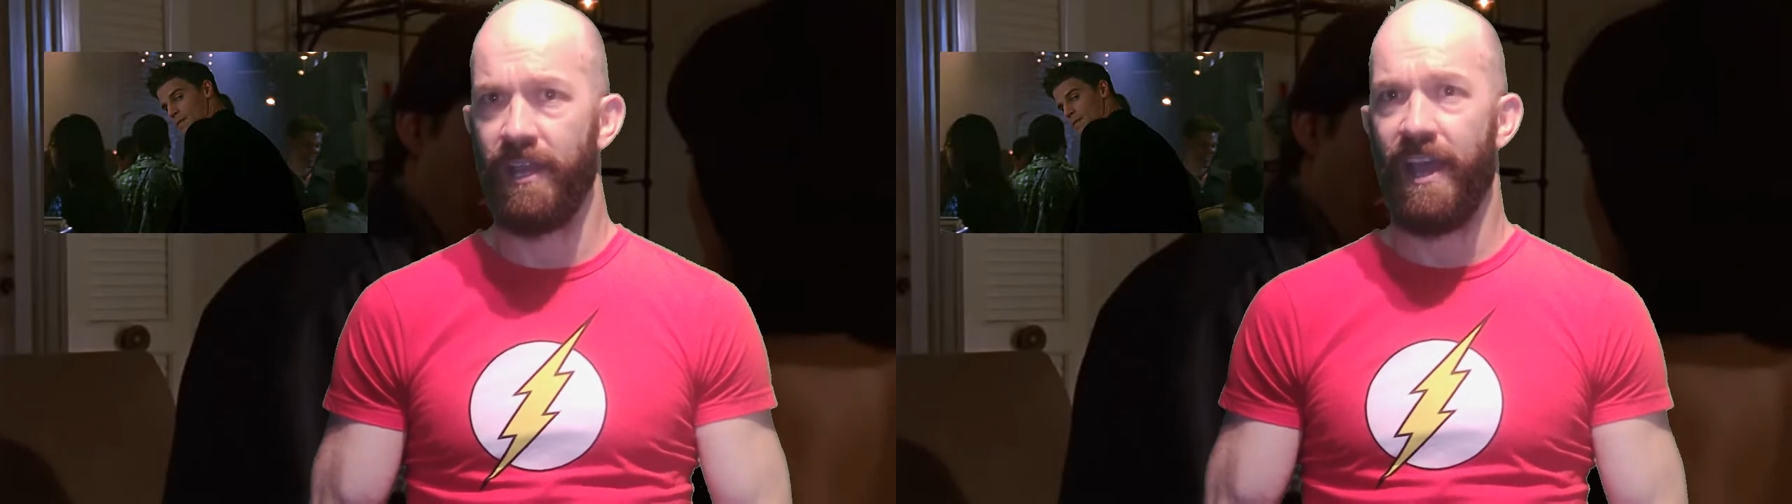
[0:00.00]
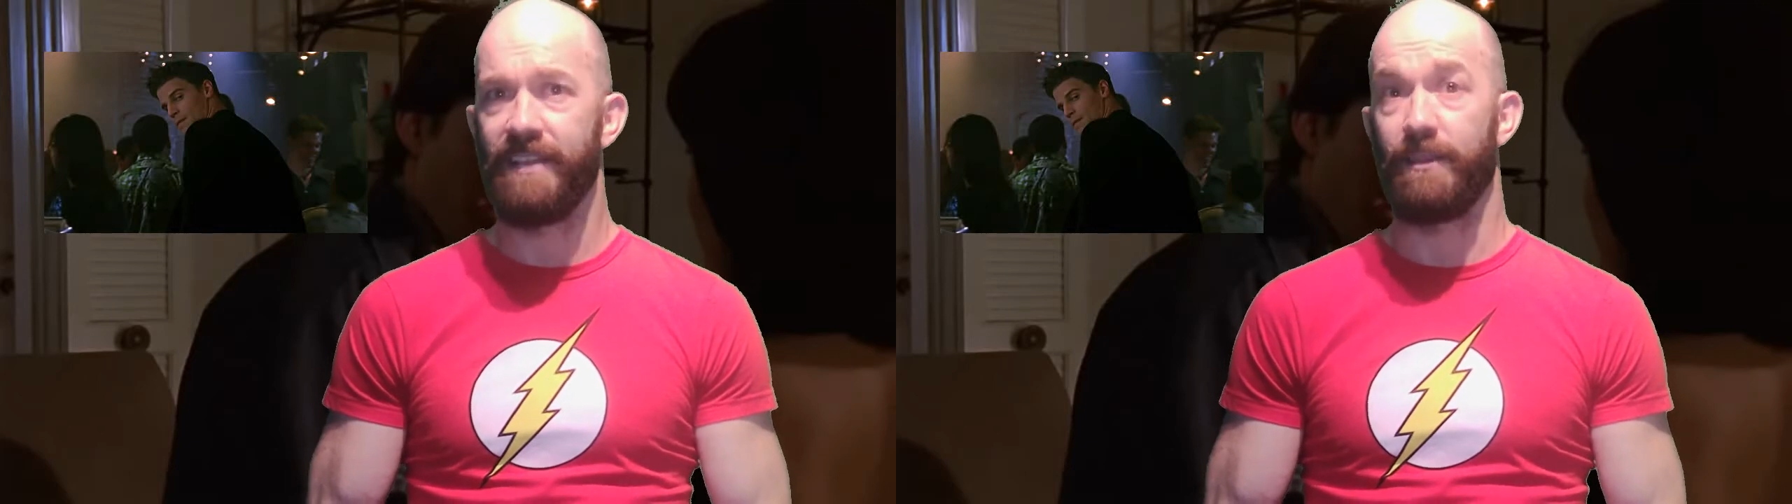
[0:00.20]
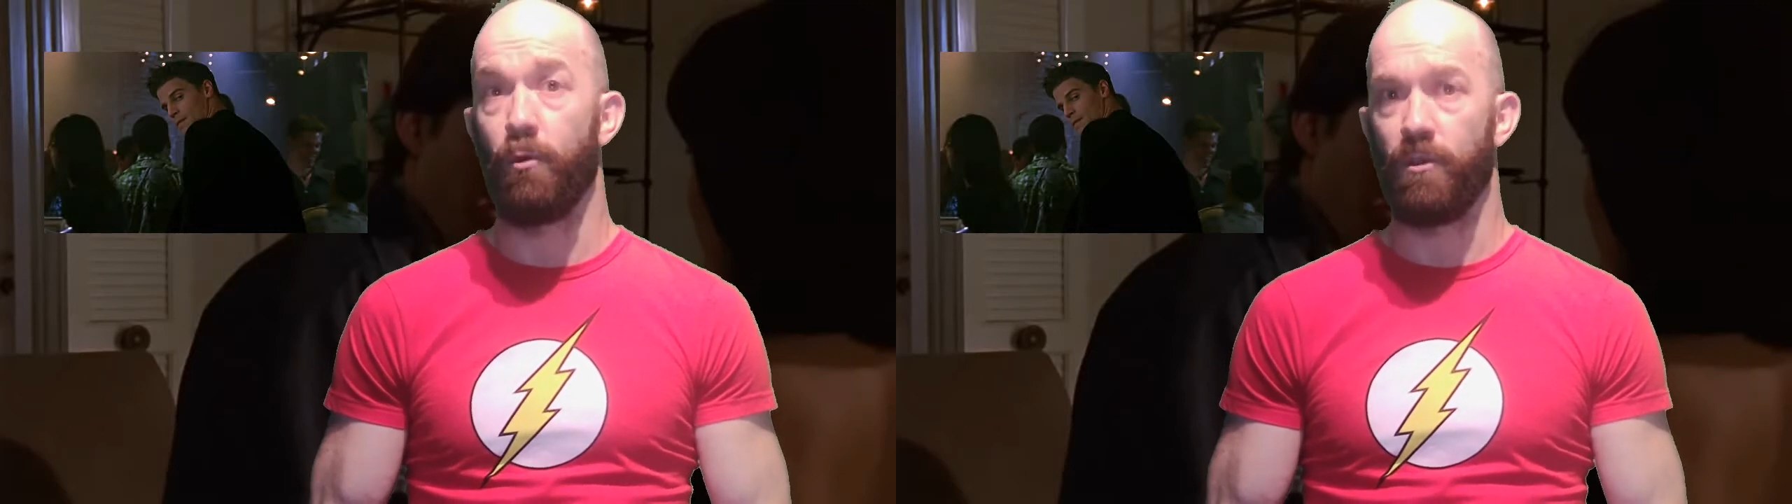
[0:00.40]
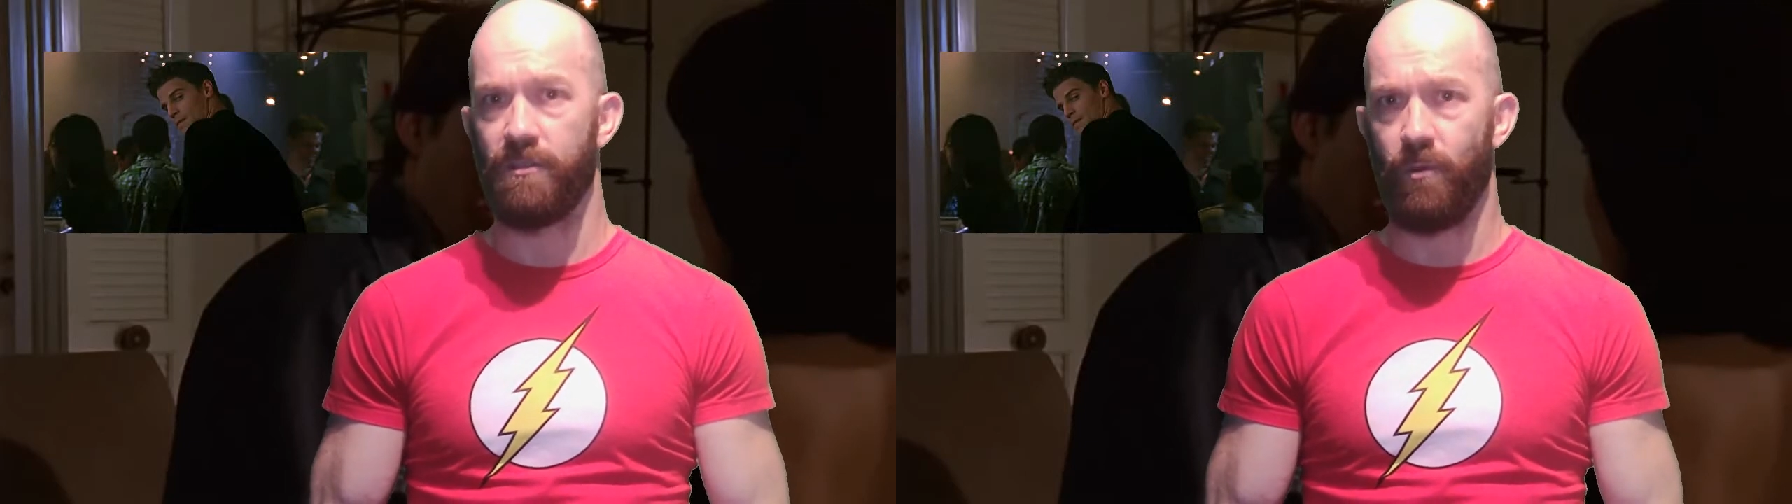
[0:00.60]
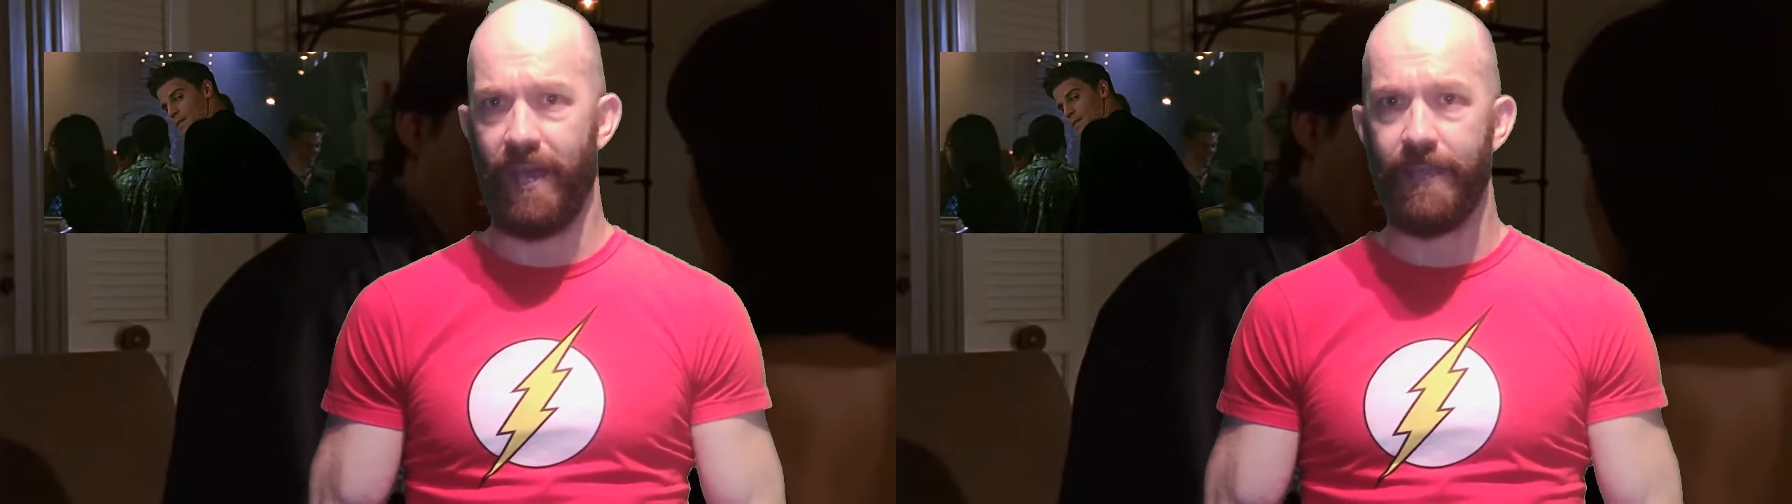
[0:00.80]
as he walks
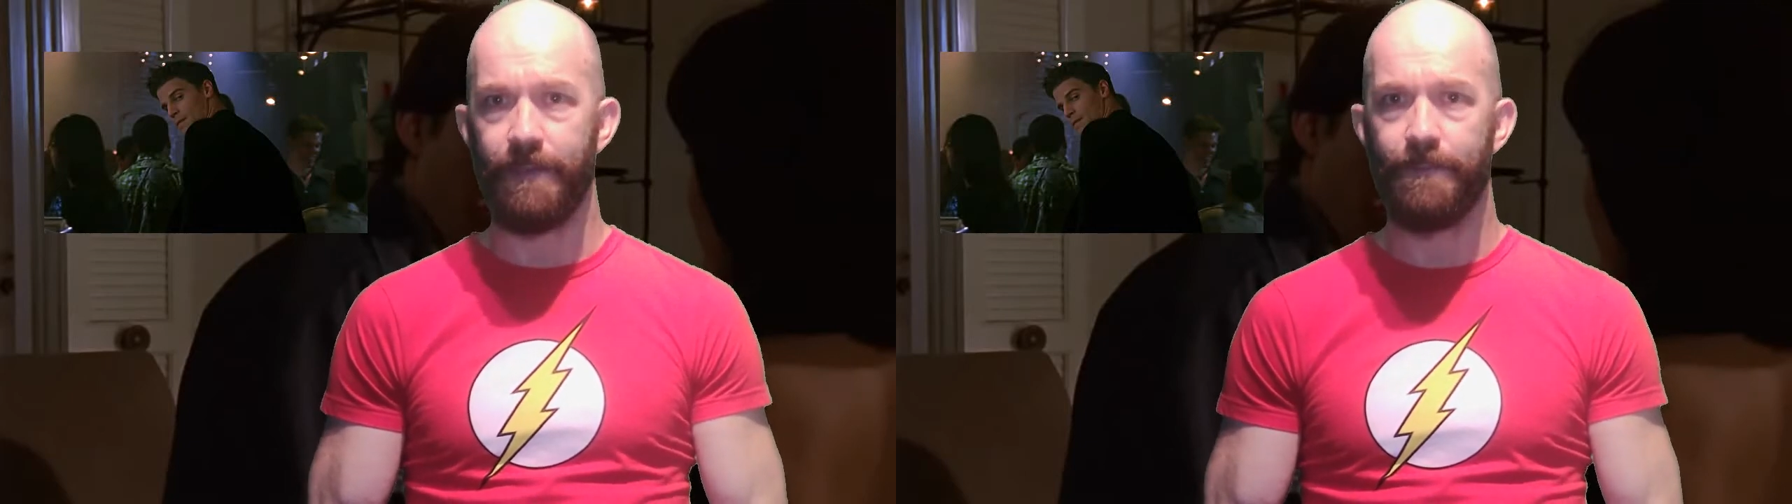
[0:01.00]
away.